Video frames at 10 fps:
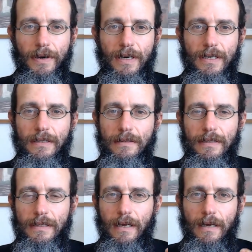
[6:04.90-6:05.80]
her,
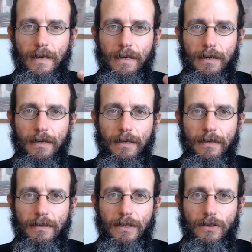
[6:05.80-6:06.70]

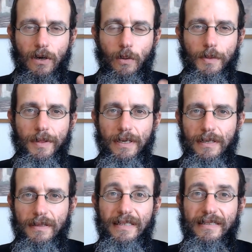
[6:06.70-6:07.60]
with
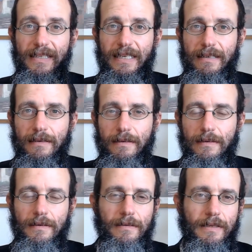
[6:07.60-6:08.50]
the seed
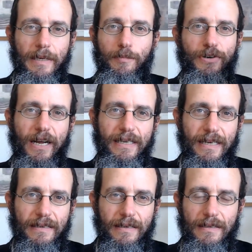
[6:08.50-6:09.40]

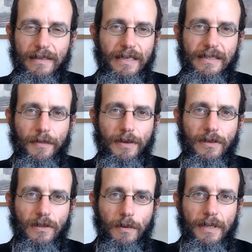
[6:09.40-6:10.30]
impregnating her. It has nothing
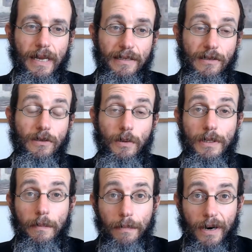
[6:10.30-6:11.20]
to do with it. It has to do with
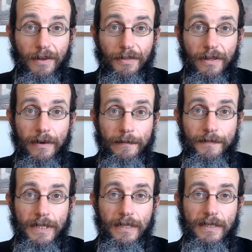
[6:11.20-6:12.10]
the birth.
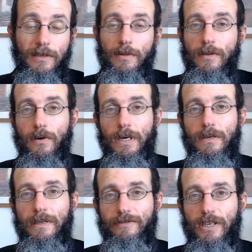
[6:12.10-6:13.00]
So the Torah
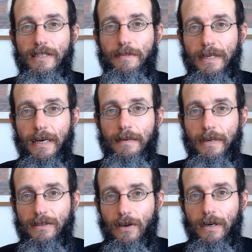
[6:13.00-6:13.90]
could have just begun
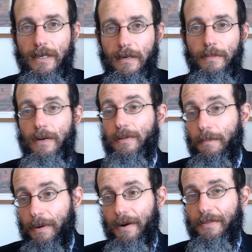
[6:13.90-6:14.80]
by talking about the
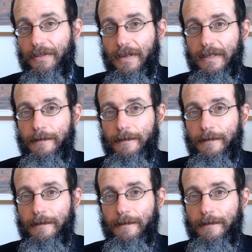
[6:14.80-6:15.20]
birth.